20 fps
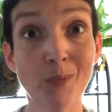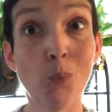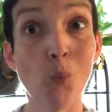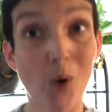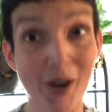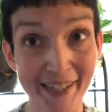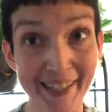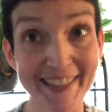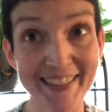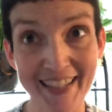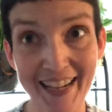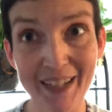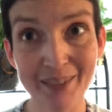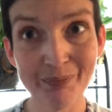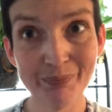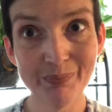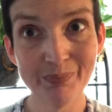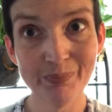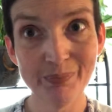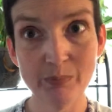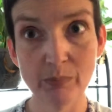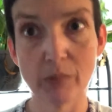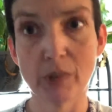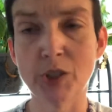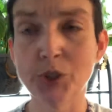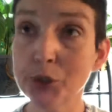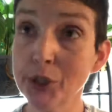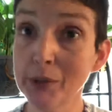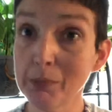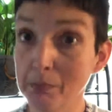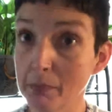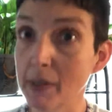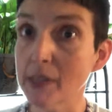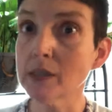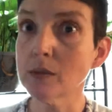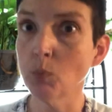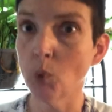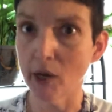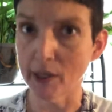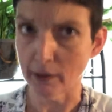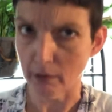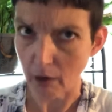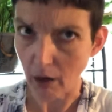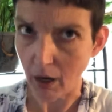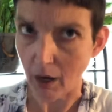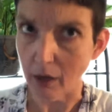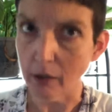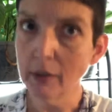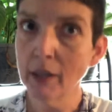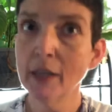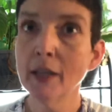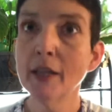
one exam. You shouldn't miss one at all,